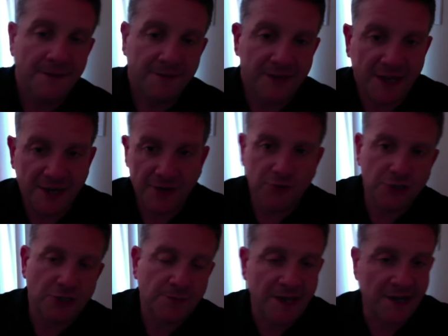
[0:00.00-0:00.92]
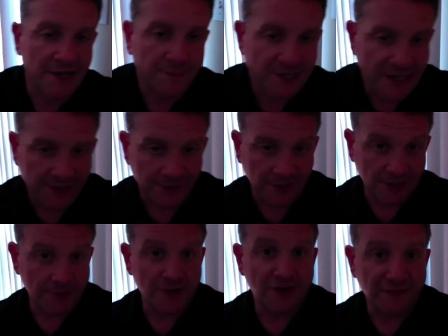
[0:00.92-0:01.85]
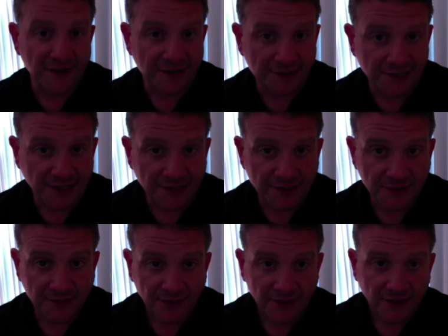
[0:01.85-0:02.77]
then you just pay income tax on it, but not FICA tax.